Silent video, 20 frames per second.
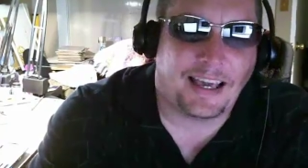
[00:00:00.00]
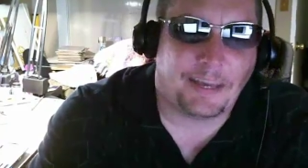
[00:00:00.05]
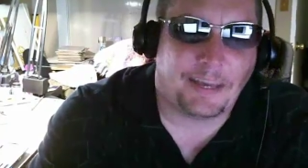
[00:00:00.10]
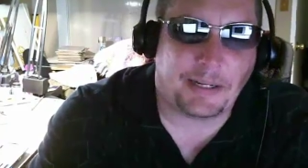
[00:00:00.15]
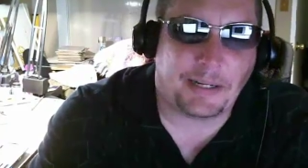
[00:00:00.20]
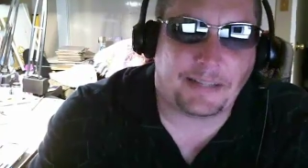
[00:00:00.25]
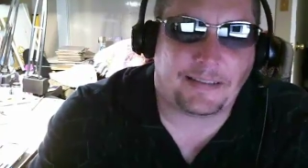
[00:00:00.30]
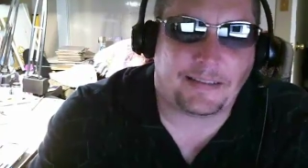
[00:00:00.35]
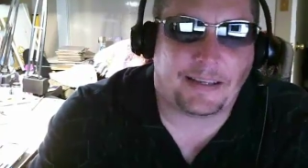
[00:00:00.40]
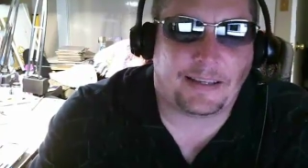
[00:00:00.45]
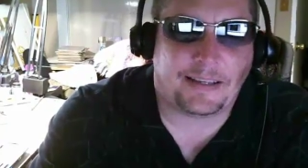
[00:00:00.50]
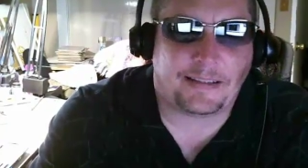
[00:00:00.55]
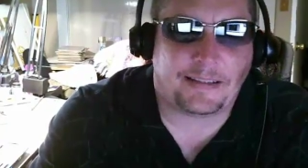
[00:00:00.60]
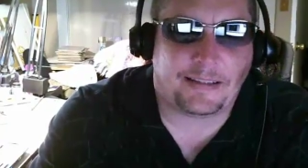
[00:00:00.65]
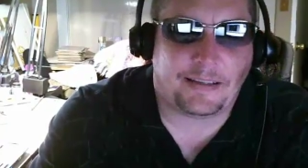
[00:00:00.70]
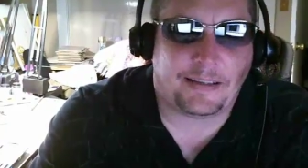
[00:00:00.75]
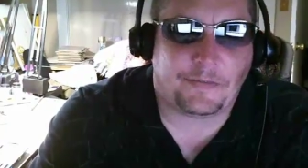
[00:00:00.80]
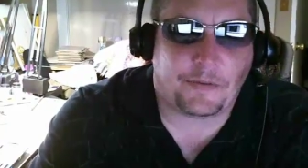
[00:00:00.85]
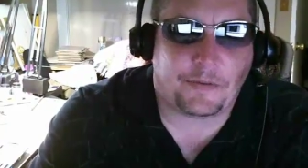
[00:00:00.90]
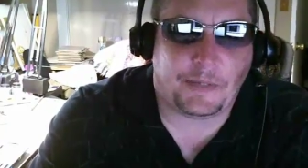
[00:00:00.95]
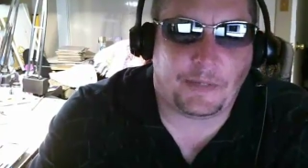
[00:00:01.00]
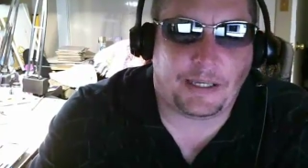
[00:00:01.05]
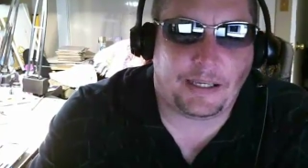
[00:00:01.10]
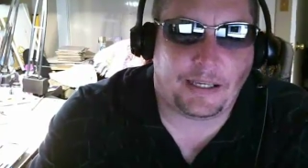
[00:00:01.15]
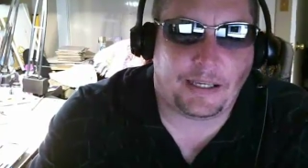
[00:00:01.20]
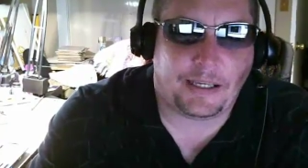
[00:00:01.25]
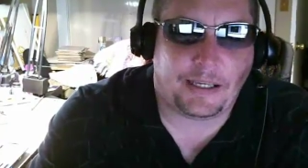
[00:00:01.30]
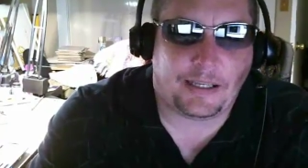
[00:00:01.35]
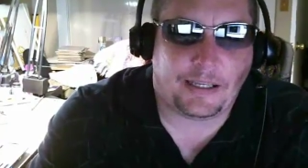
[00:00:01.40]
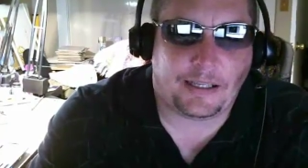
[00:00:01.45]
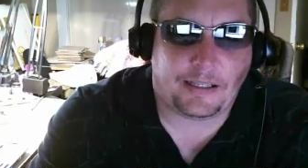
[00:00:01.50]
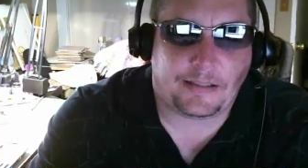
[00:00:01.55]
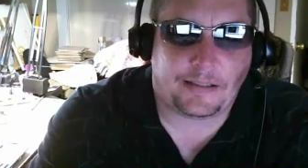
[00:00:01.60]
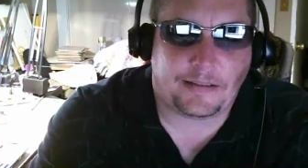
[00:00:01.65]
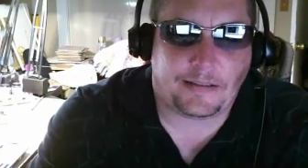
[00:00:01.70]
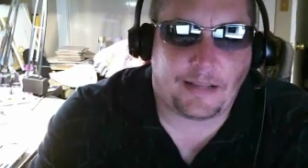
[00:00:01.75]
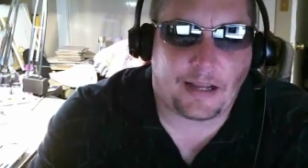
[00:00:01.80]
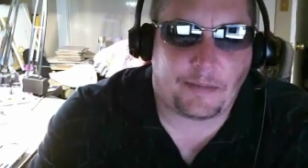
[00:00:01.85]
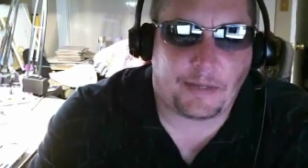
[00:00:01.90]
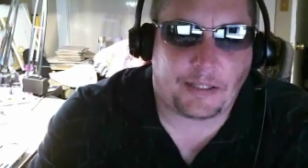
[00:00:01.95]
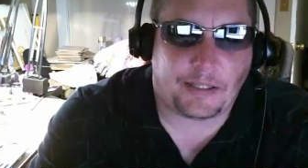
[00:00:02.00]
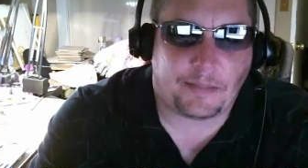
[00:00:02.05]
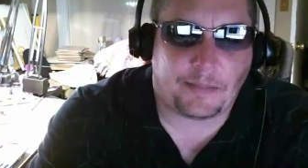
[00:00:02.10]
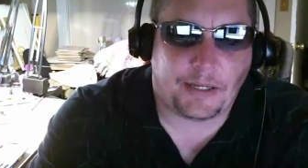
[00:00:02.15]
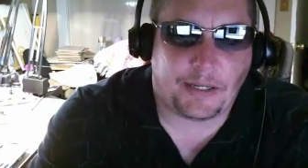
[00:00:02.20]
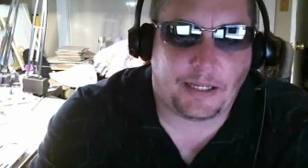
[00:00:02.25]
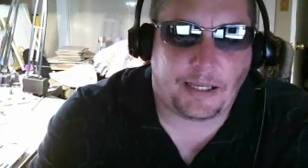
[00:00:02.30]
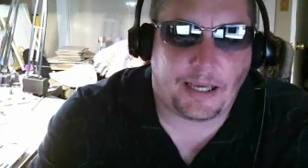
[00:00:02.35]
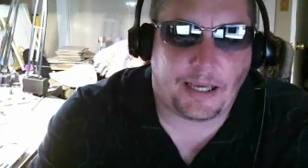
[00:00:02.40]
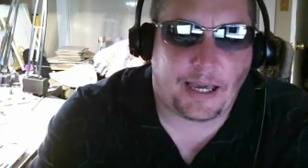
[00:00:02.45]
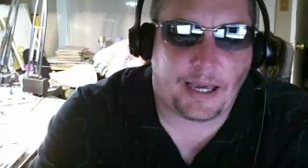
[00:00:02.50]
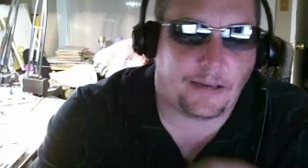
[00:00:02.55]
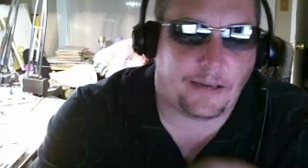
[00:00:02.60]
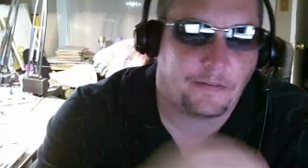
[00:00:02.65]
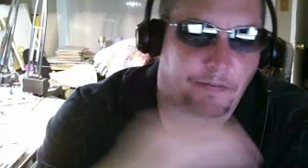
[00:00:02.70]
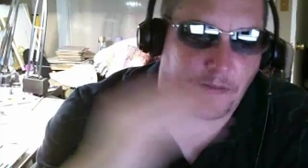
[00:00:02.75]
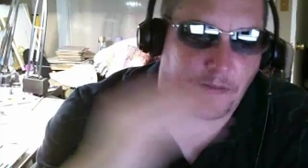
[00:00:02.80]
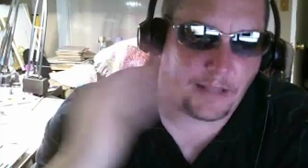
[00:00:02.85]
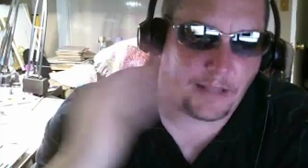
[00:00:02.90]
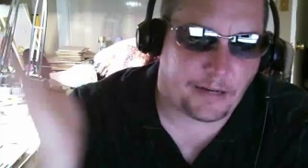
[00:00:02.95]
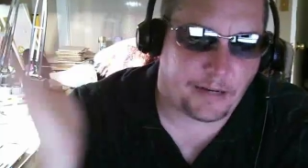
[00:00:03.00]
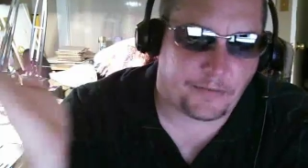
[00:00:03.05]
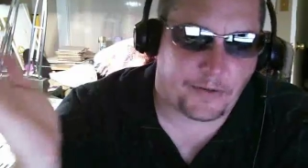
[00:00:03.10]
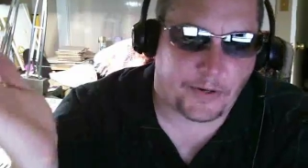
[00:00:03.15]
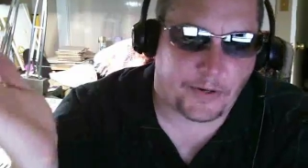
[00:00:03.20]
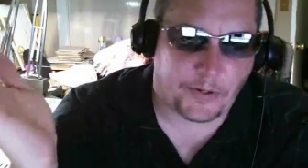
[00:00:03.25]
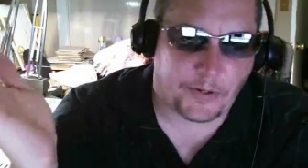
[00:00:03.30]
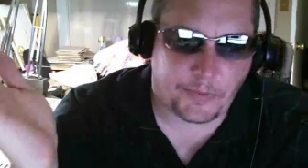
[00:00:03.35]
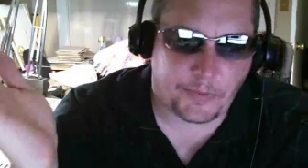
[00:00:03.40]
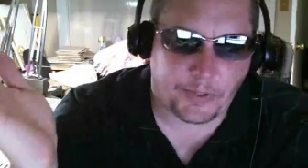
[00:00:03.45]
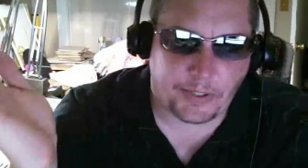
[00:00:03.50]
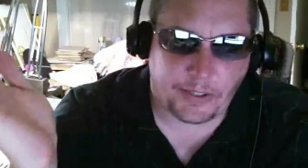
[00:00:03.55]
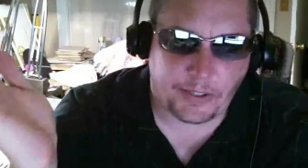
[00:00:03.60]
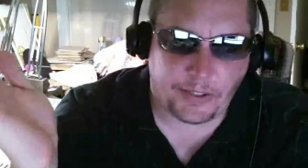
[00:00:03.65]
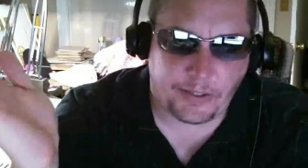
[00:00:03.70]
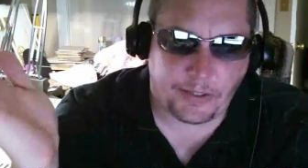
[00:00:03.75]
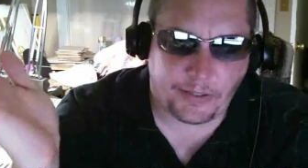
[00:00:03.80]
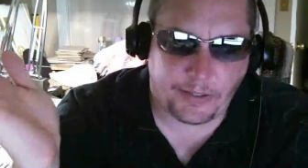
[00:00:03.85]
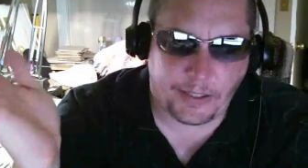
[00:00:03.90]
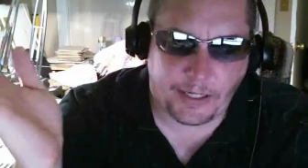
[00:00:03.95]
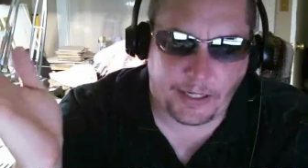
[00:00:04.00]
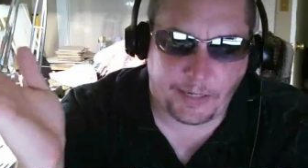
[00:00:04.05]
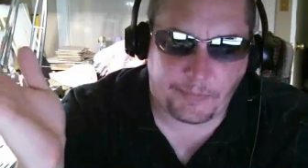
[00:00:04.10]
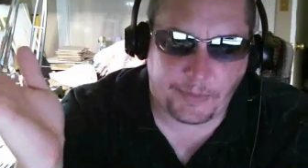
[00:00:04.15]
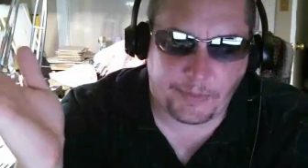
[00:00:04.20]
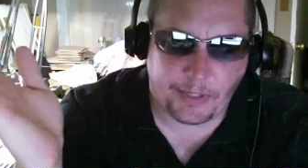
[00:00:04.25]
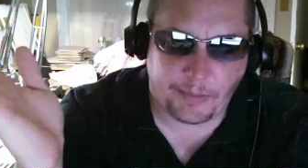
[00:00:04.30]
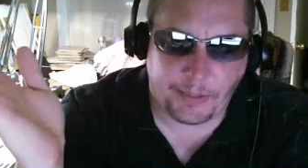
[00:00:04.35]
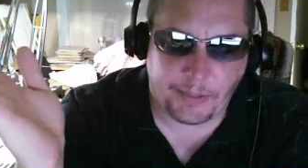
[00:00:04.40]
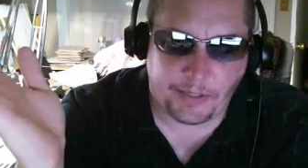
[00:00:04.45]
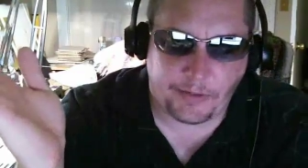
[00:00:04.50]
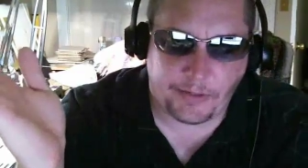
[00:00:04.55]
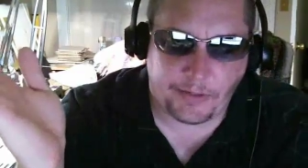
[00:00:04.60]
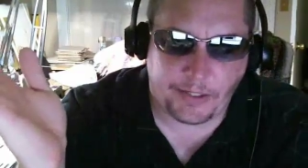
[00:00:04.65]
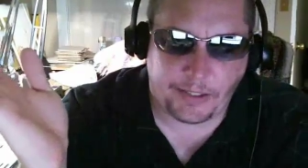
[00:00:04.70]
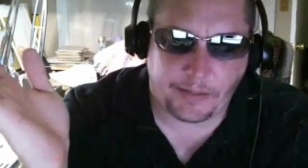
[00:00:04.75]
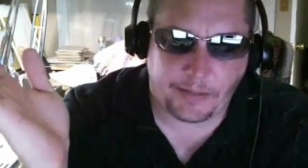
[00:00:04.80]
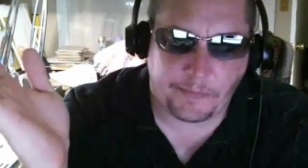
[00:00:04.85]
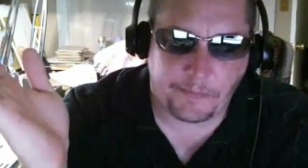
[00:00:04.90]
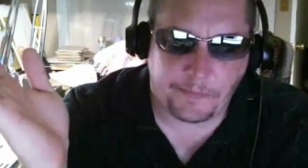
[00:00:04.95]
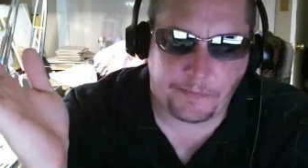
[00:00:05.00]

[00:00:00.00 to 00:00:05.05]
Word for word: but it's it, it, for me. It's not about the money. I have a lot of artwork that I'm going to be doing.